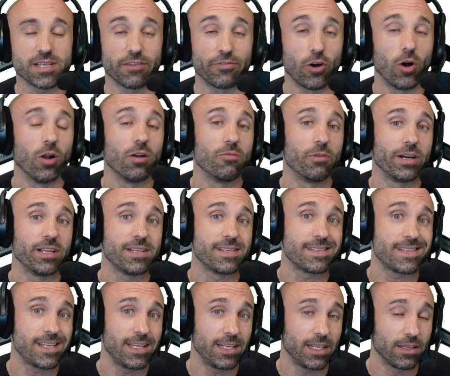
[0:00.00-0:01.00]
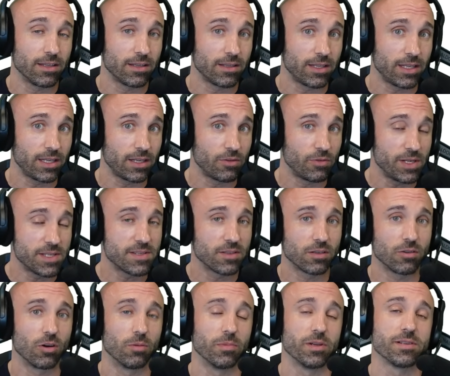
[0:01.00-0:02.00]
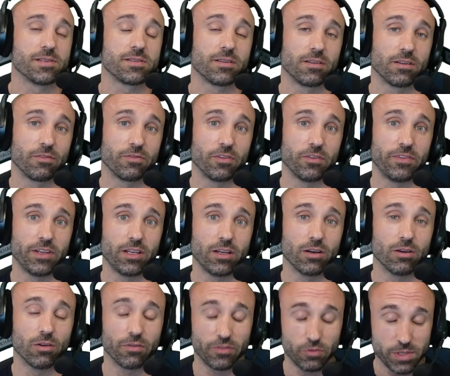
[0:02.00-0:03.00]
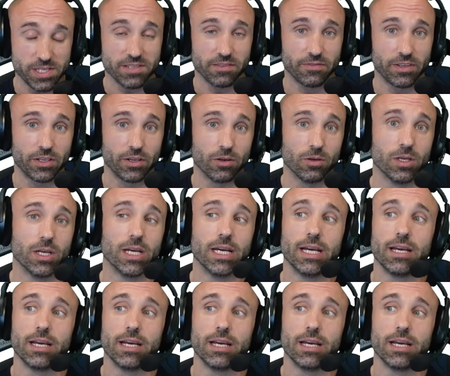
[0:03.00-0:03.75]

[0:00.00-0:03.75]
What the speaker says: I've already seen in the recent comments of the recent video,